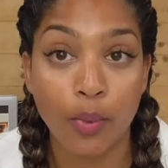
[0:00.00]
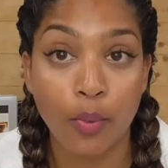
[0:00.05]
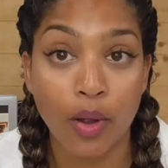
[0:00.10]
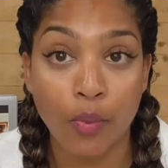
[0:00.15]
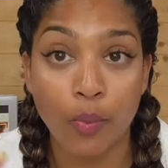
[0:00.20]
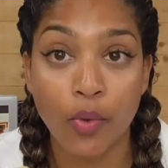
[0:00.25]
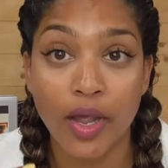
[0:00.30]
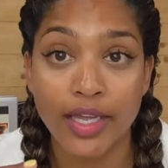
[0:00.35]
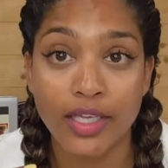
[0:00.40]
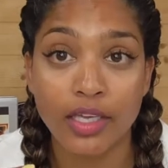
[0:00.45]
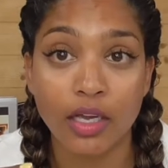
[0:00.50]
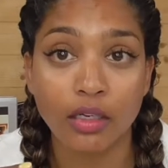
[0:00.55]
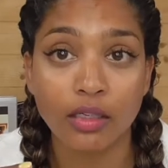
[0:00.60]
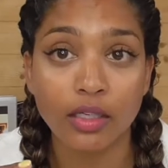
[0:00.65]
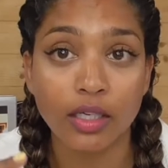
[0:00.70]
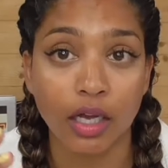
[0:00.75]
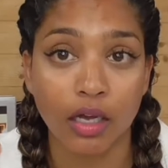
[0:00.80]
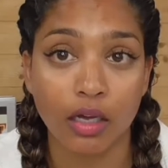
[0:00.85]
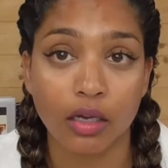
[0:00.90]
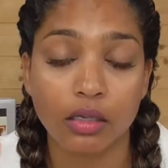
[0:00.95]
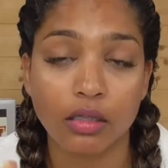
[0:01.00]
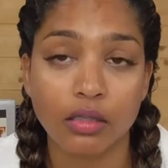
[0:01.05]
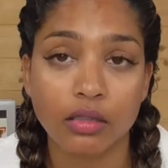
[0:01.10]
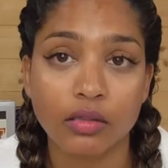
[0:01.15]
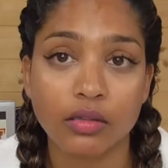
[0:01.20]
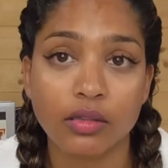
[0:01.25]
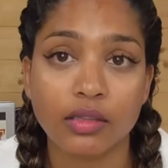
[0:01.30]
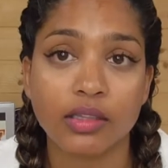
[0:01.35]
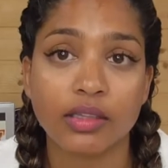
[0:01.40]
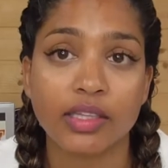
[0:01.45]
when we're younger,
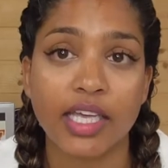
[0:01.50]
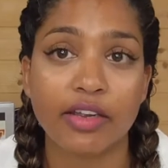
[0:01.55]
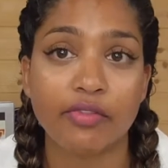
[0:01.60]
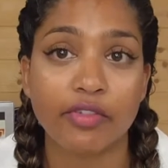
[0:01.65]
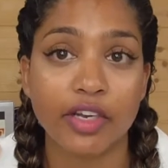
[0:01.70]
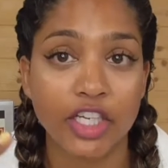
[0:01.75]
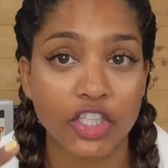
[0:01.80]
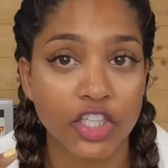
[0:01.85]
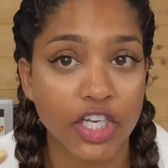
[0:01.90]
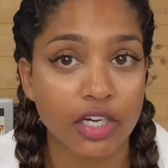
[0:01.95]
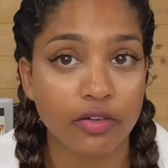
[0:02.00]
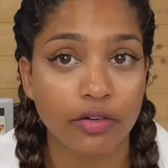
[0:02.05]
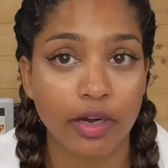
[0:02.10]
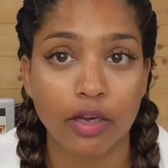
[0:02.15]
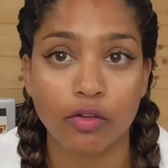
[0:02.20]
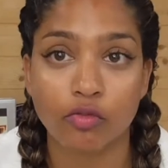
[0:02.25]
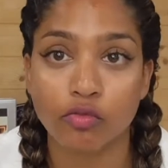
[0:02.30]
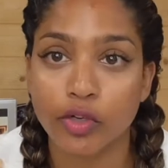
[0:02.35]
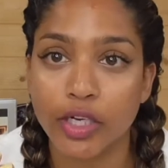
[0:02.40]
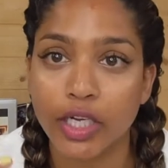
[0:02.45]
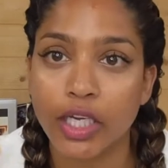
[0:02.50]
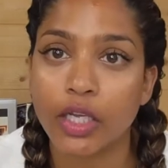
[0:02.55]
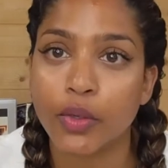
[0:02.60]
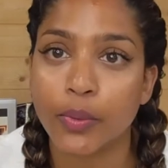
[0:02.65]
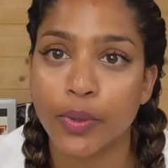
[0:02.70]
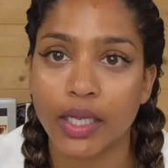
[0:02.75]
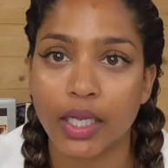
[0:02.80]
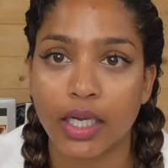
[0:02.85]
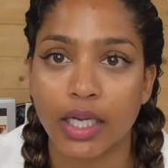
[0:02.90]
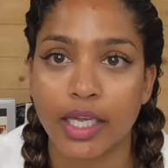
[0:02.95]
they regenerate really
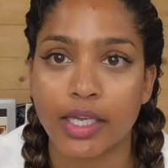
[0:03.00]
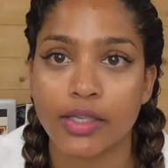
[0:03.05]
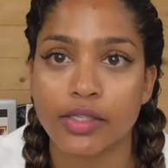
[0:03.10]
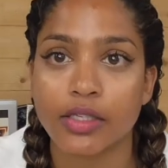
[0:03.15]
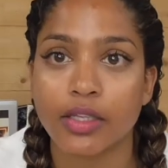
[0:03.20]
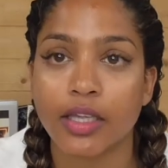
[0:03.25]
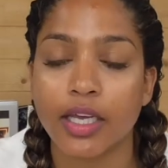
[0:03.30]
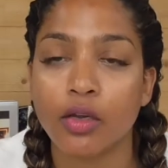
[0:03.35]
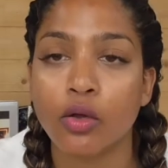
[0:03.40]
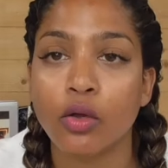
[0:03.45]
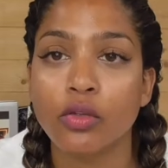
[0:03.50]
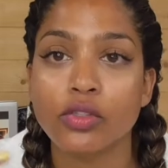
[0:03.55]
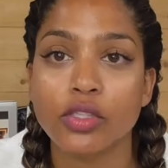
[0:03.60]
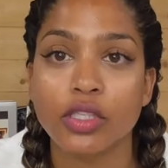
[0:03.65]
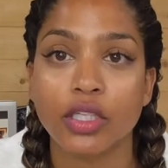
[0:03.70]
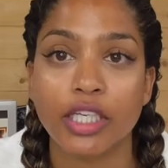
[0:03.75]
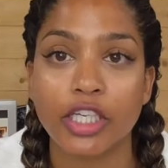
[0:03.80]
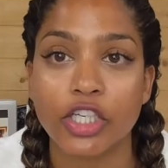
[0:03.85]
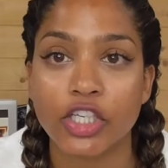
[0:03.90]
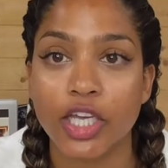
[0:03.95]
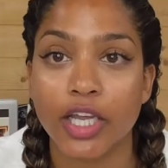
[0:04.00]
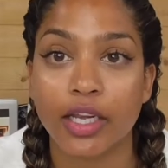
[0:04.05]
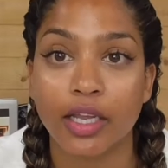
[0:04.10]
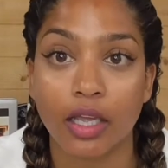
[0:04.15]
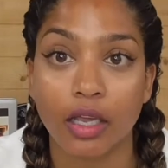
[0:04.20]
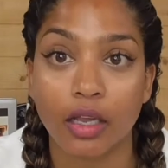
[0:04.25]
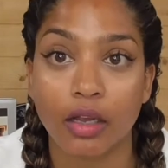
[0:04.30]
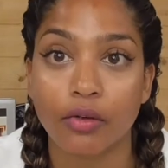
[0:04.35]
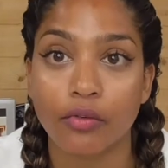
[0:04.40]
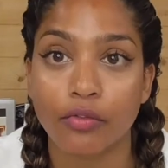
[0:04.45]
quickly, so they're constantly
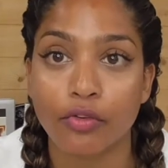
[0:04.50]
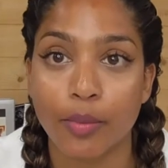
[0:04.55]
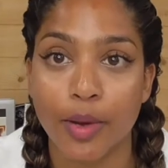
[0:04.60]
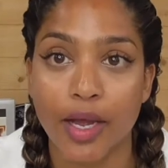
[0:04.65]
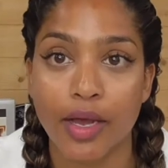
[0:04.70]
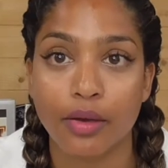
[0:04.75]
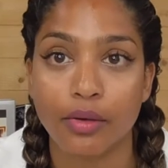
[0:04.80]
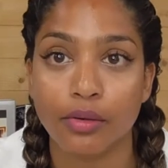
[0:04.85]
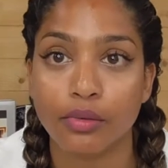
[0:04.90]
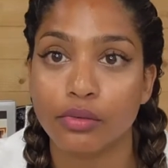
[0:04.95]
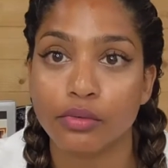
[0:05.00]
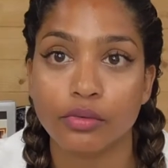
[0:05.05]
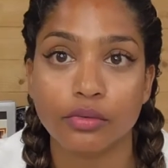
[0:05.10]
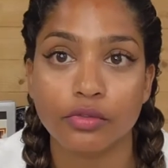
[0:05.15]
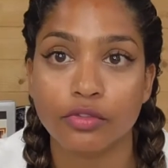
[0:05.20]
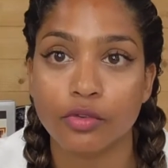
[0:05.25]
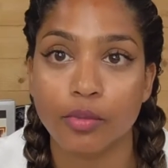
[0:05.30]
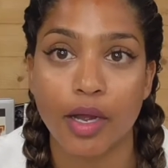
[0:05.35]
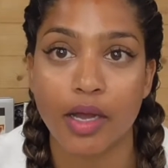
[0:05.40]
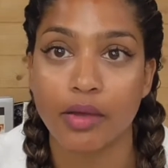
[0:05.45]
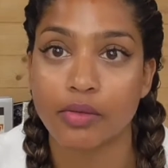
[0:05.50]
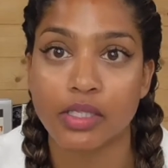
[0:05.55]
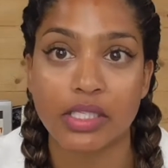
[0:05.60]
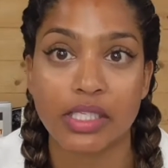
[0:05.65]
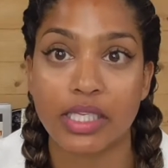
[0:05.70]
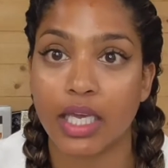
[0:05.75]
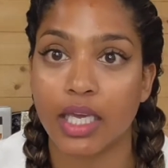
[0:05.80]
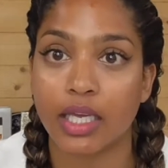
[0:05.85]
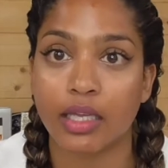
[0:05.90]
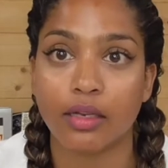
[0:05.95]
shedding from our
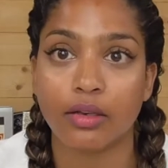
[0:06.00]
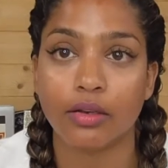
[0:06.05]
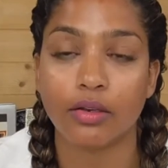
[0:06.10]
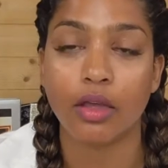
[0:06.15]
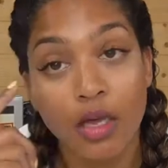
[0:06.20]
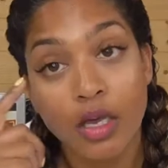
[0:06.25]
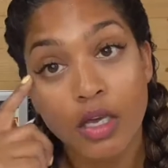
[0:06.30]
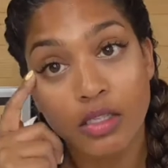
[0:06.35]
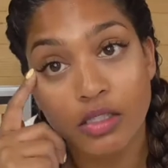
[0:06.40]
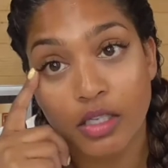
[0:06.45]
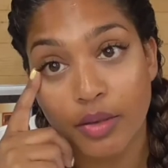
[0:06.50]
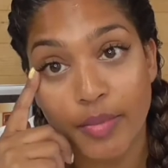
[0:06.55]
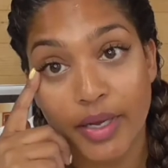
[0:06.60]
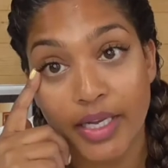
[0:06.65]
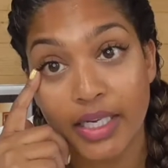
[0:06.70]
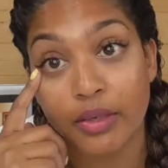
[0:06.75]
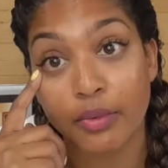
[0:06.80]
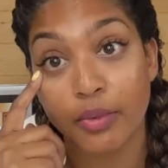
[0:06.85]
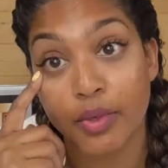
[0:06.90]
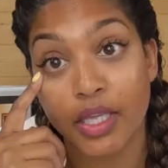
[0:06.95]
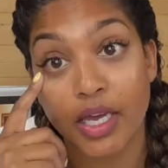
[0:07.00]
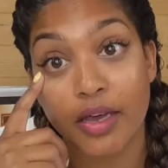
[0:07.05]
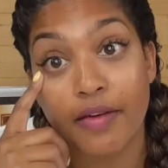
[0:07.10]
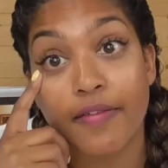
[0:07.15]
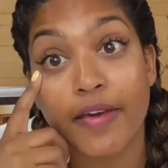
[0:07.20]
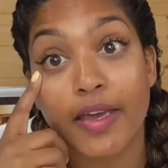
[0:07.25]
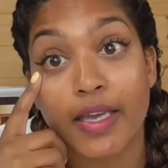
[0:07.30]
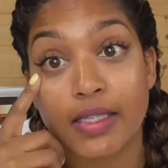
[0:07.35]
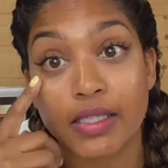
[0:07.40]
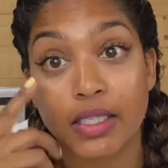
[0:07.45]
skin. So mainly with
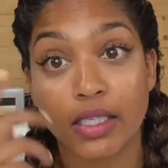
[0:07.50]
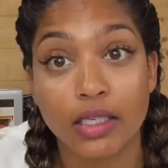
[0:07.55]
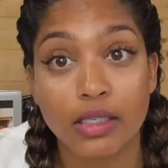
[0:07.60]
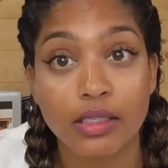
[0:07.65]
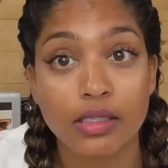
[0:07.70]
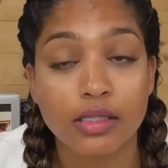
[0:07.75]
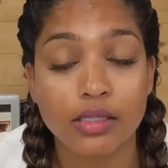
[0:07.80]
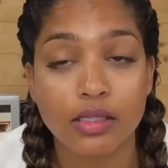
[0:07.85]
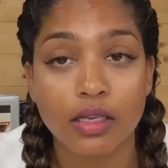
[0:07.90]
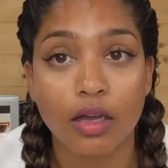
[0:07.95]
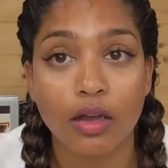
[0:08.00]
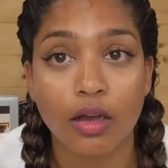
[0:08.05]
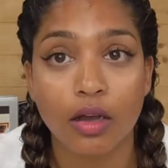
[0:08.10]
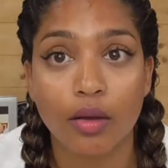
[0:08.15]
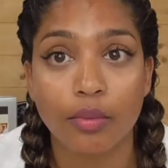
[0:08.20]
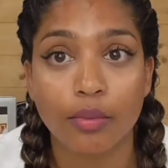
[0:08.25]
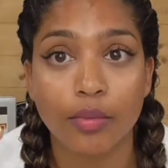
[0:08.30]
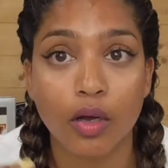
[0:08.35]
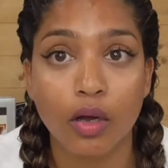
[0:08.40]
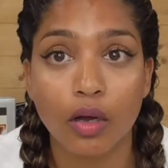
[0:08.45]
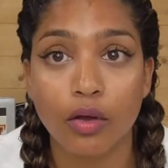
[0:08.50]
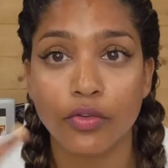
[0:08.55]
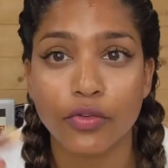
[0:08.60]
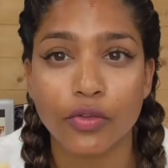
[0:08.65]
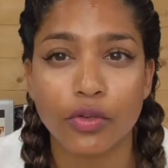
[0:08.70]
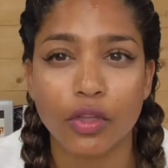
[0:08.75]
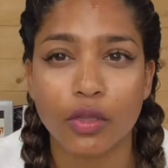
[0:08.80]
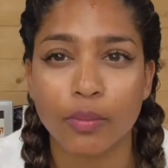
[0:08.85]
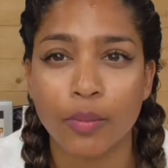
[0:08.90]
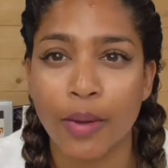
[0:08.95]
our faces,
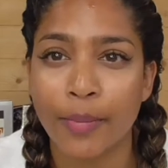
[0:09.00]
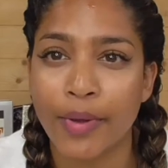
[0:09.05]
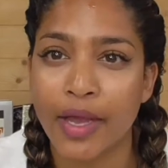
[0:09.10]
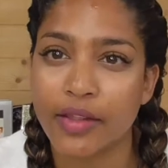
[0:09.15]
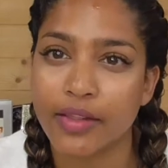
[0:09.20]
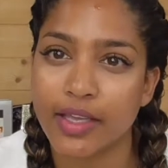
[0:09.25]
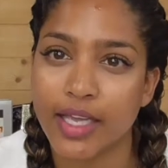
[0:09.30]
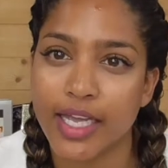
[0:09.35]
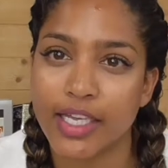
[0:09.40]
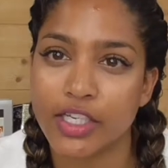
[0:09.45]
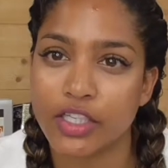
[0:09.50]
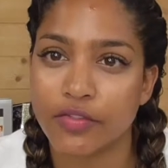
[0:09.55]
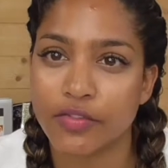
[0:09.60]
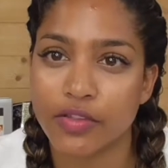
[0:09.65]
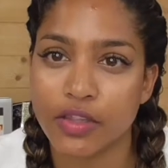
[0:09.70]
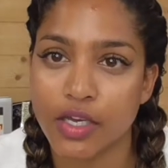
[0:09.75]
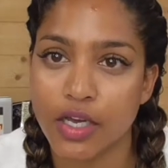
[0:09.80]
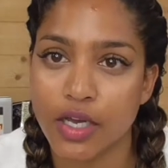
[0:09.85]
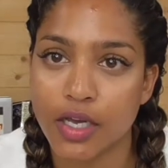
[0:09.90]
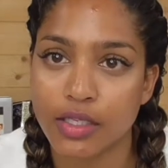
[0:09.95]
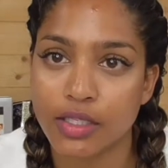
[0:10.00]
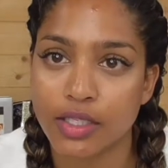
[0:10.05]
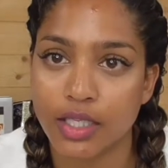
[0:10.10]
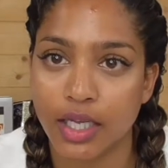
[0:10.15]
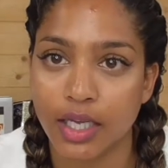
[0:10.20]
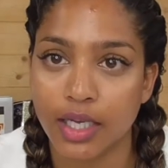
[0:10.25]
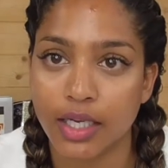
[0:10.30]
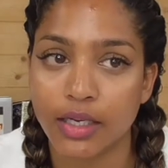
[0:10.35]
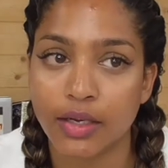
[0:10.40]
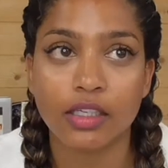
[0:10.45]
after about the age of
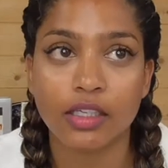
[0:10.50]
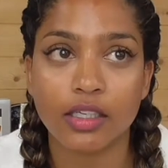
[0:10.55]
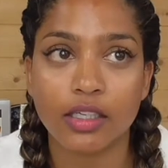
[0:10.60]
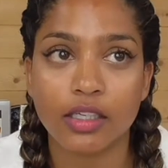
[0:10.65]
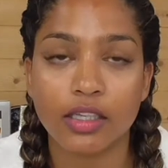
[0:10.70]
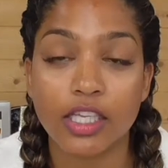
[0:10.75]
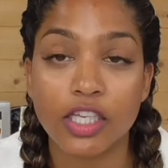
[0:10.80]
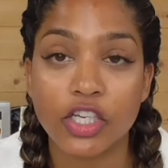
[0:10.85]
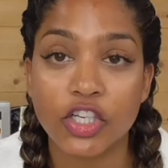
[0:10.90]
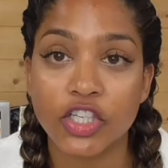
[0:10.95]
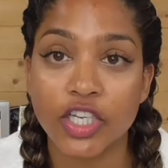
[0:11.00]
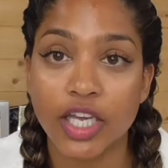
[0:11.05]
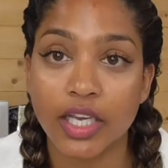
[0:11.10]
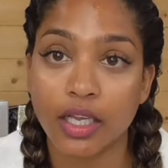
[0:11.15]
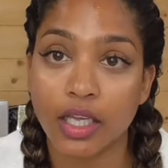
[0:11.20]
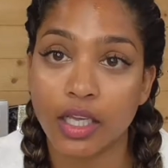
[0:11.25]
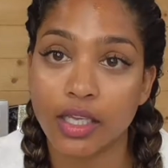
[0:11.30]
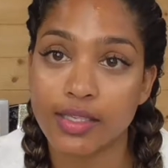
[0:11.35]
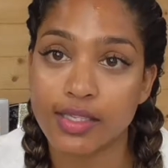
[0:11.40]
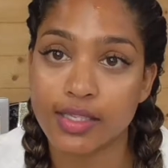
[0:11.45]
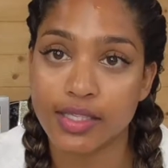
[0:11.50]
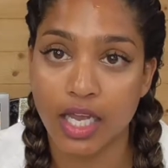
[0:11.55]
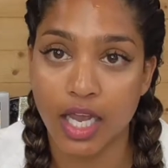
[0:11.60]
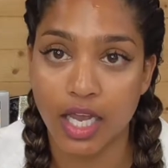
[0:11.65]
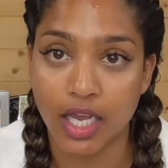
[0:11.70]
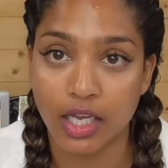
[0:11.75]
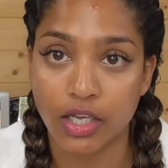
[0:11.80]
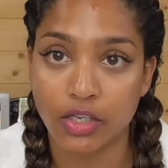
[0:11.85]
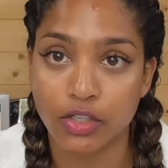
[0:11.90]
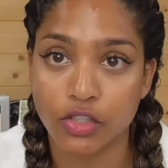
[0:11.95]
30, the shedding
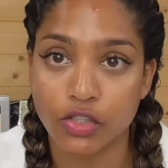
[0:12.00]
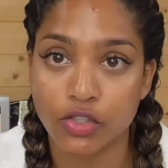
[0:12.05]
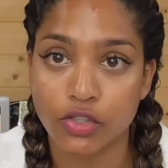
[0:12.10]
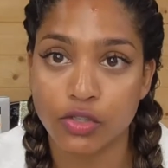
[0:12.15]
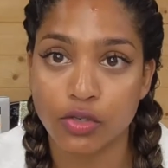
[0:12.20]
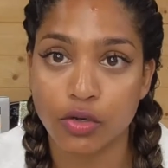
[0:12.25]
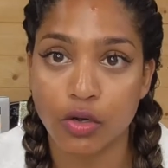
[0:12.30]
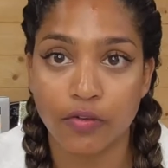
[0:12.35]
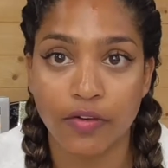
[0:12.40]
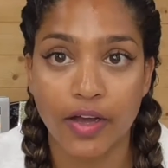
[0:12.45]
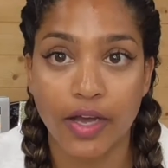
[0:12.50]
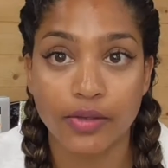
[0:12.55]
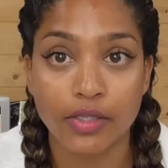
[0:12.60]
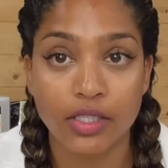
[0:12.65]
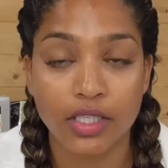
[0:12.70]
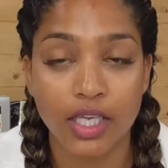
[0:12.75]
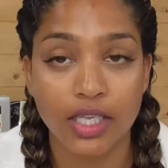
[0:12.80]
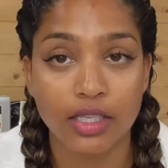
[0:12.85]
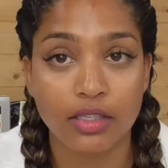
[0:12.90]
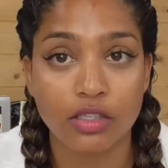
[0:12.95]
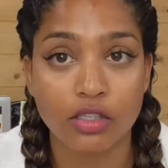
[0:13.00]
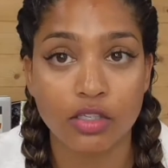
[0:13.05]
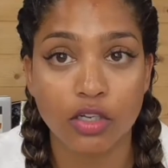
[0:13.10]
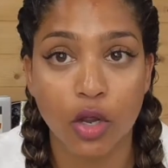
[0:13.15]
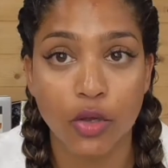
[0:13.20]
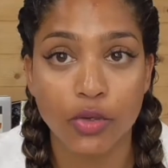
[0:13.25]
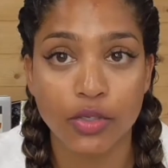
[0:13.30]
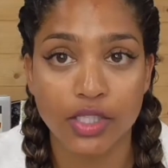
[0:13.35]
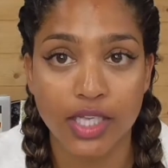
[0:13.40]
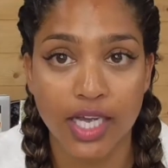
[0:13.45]
stage of our skin
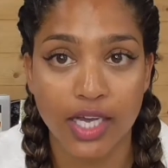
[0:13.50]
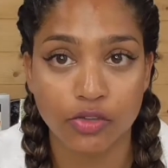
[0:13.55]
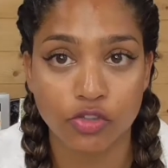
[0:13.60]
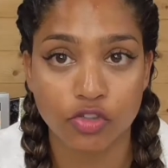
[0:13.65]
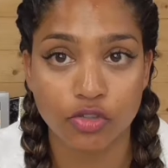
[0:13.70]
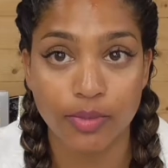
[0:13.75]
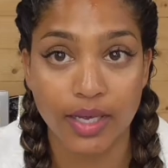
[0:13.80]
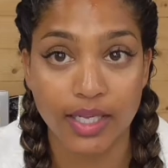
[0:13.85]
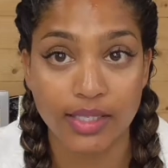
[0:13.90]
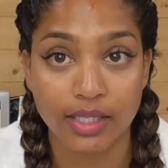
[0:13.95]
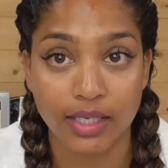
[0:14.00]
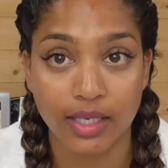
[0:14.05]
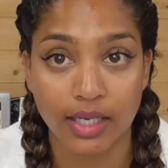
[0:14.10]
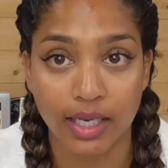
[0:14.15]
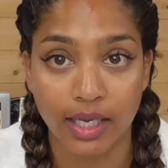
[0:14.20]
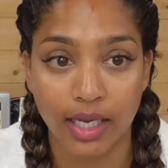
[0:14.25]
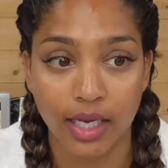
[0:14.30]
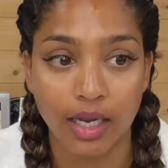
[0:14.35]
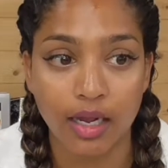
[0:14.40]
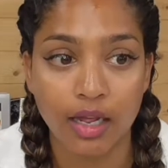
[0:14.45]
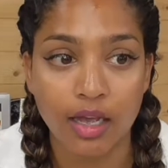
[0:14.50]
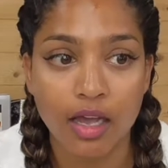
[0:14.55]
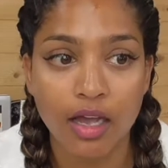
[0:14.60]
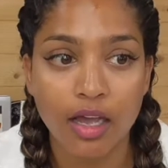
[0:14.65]
slows down dramatically.